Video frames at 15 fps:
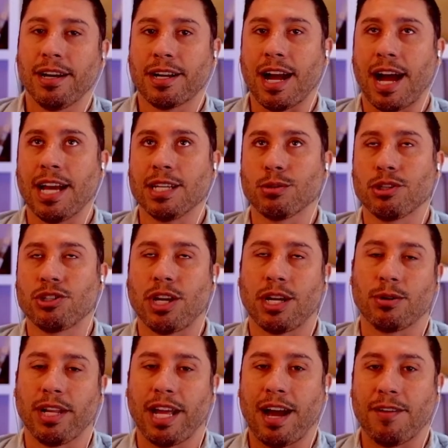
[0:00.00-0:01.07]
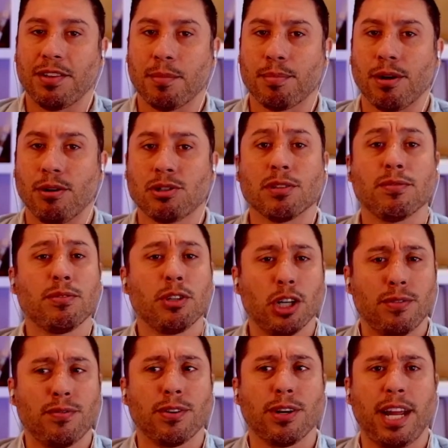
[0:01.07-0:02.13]
guys will generally have the approach of,
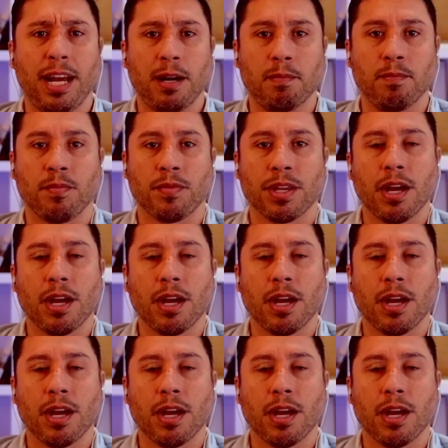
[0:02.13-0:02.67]
good for him.